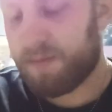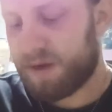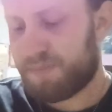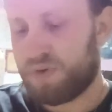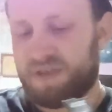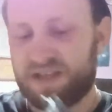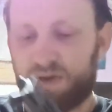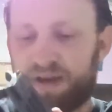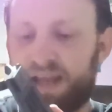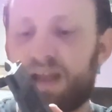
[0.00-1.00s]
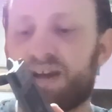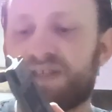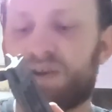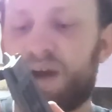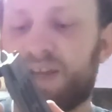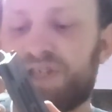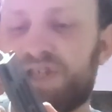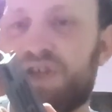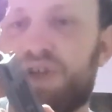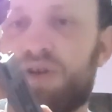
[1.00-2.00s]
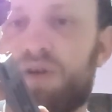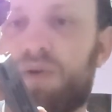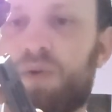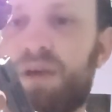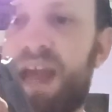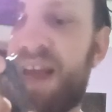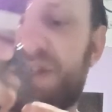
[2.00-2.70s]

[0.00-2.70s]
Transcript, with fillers: to put this on here. So I shoot. Oh, yes.